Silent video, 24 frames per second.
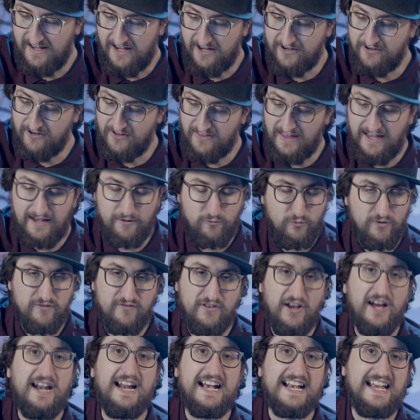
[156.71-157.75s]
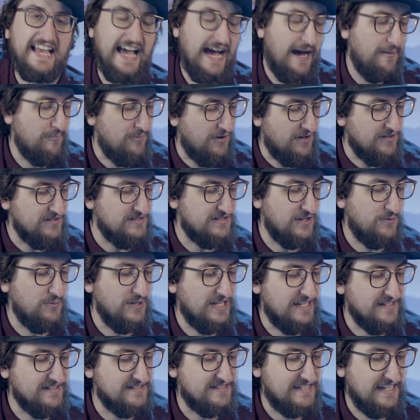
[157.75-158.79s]
Under that, we've got a capo, so we
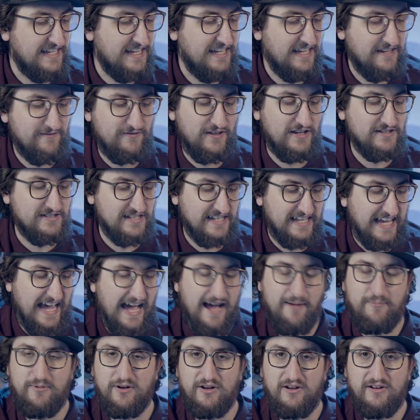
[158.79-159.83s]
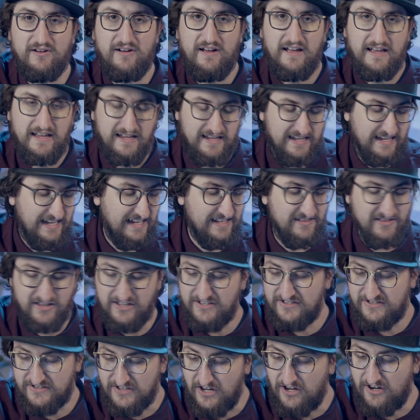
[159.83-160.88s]
can see if there's a capo in the
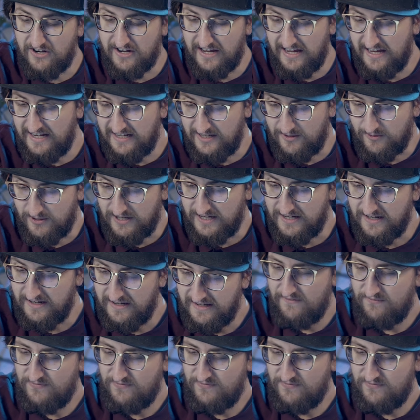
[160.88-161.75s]
song anywhere.